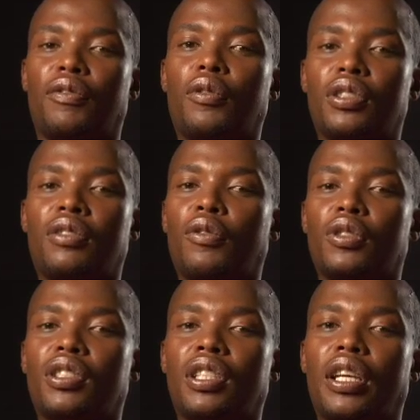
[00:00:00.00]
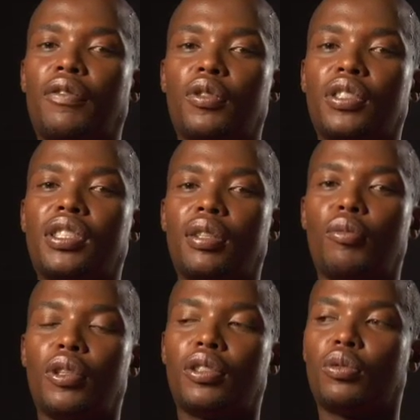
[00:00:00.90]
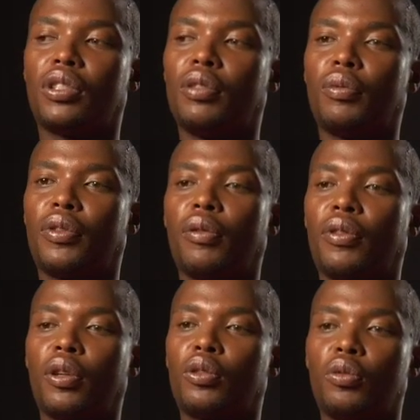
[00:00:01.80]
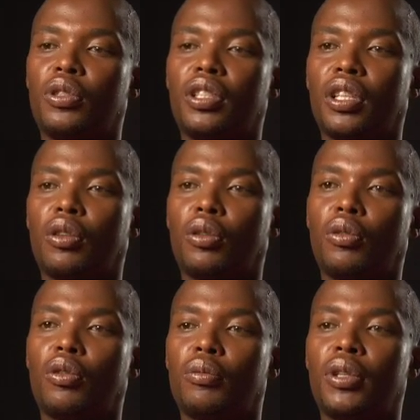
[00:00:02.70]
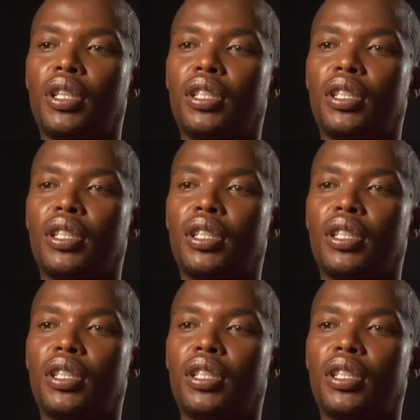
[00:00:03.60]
forces like forces someone to sleep without using a condom.